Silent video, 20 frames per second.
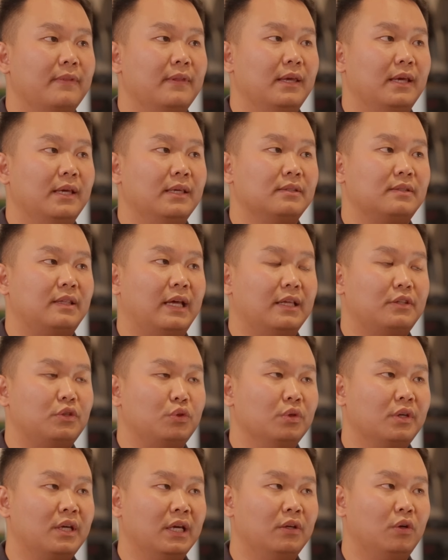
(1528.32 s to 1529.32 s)
is that
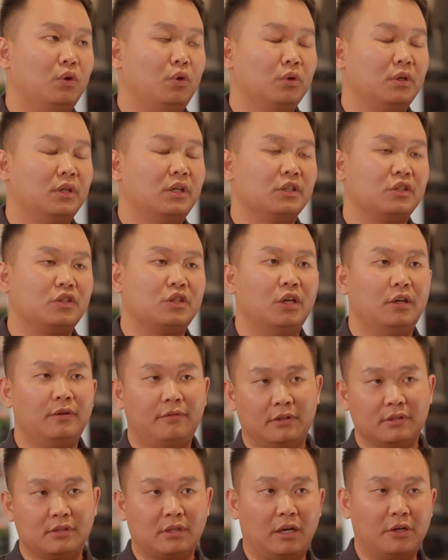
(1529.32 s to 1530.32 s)
you can order a
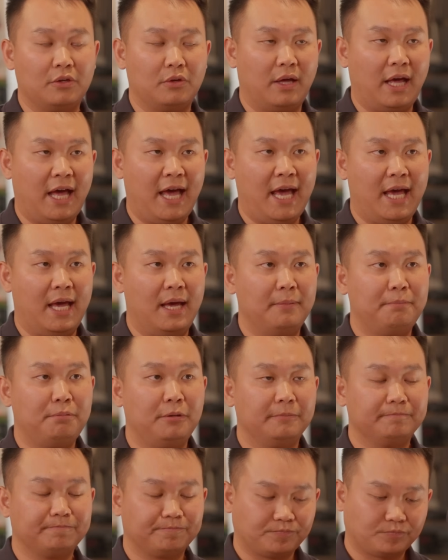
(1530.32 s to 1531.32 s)
service on your app.
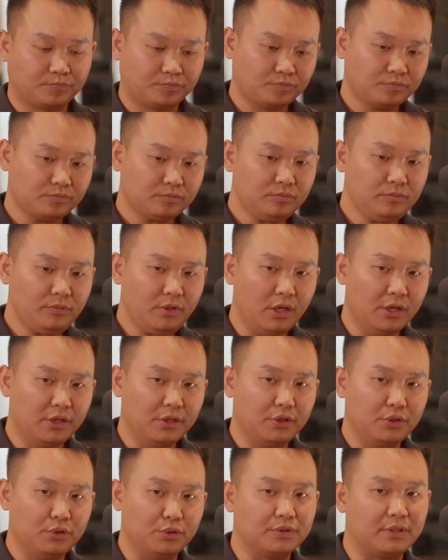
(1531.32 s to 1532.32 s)

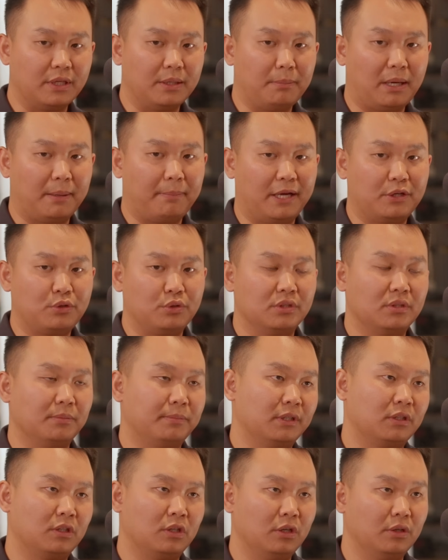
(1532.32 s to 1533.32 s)
You say my battery is a
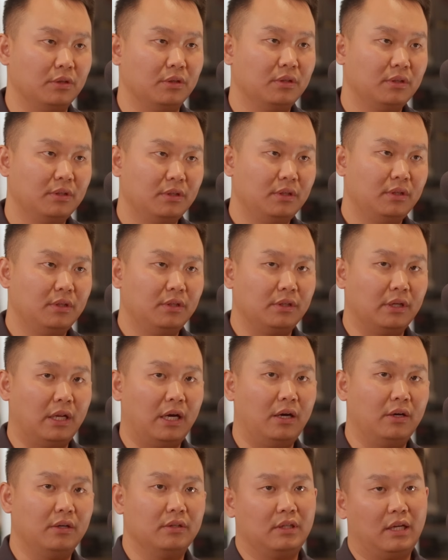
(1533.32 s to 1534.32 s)
bit low.
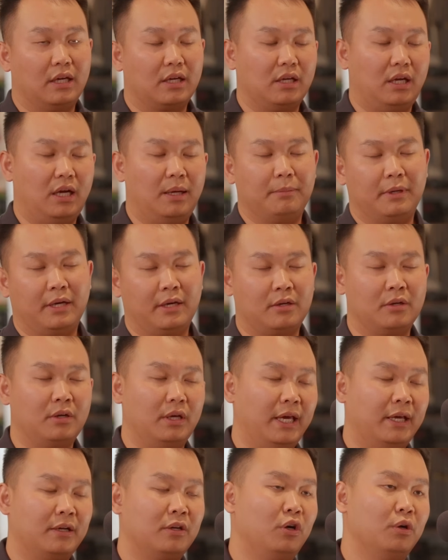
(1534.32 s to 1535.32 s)
Now, like I'm
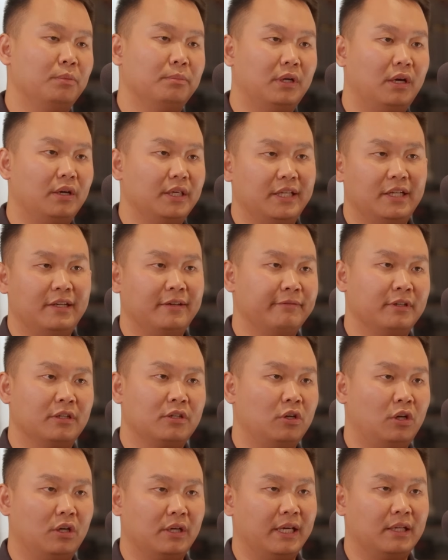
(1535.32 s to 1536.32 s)
at home now, 11
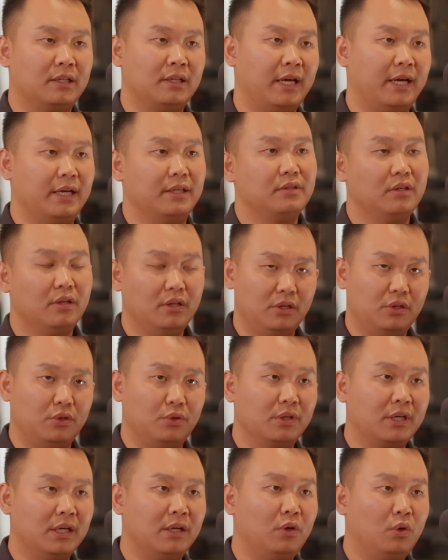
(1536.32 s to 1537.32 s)
o'clock at night.
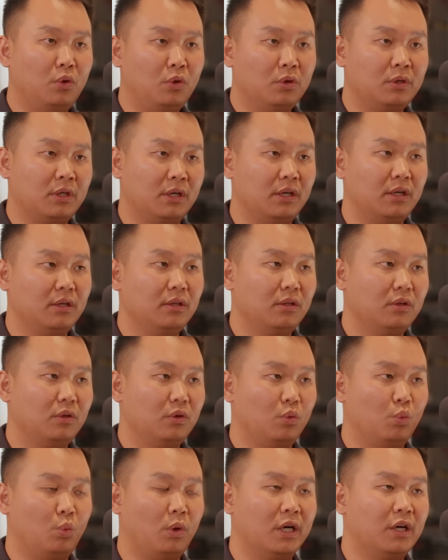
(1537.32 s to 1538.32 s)
You can order
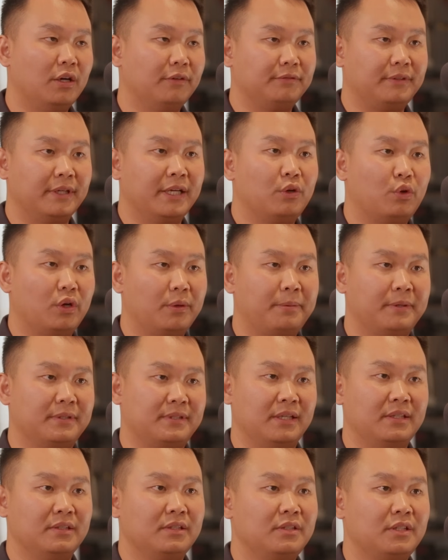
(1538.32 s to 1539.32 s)
one of their
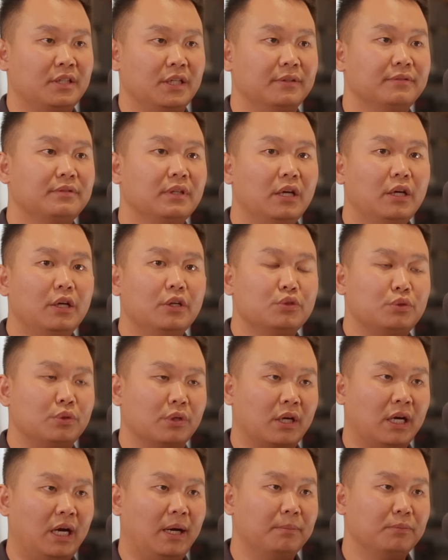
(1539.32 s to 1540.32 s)
representatives to
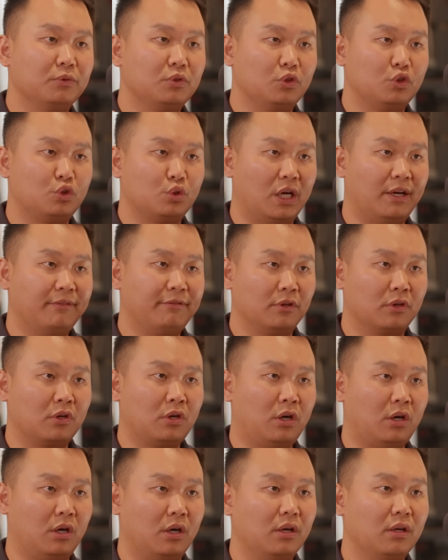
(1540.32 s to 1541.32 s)
come drive your
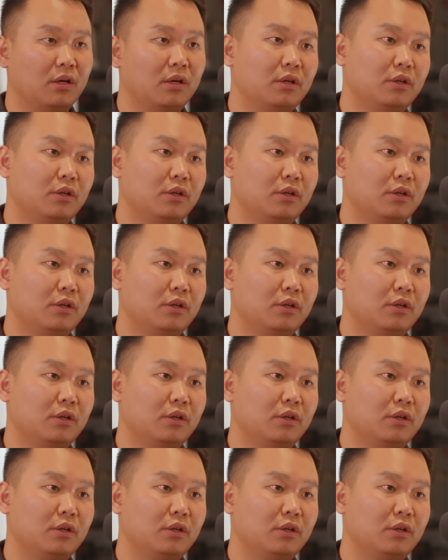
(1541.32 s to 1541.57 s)
car